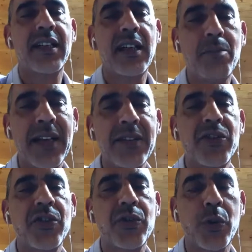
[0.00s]

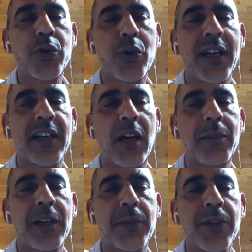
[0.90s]
immense
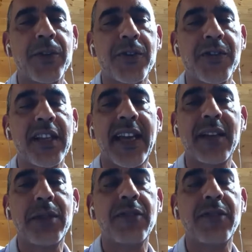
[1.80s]
socioeconomic pressures that can be